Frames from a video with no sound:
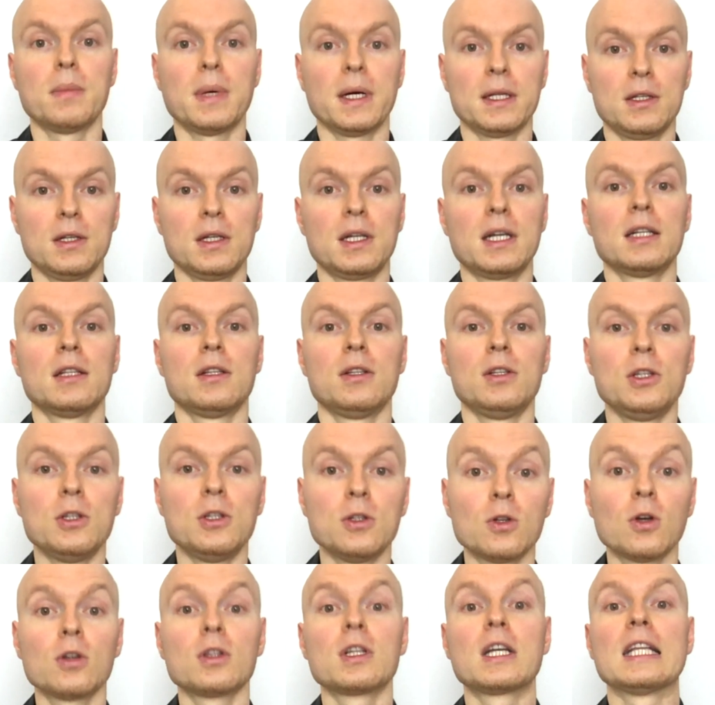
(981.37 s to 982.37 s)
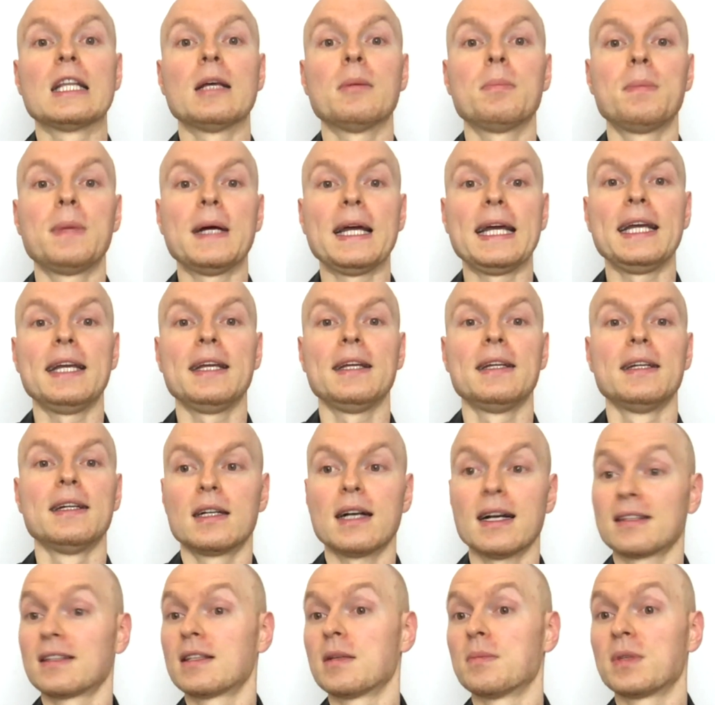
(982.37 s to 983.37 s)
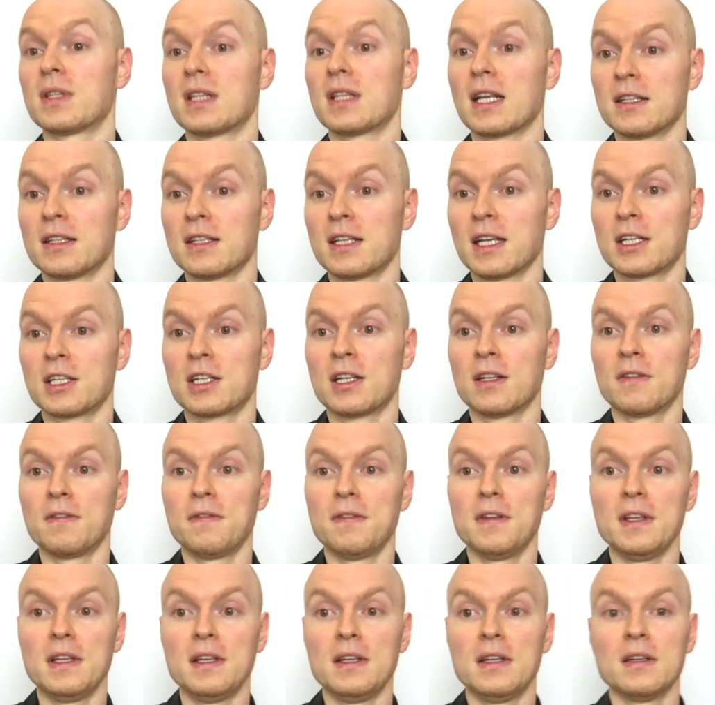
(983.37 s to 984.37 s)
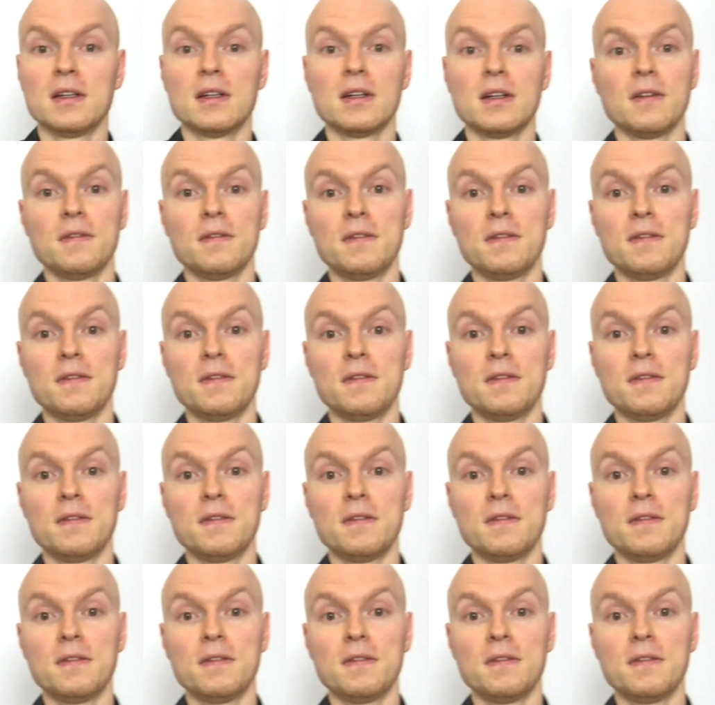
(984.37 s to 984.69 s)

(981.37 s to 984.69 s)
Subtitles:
but you're not gonna pay customs transaction fee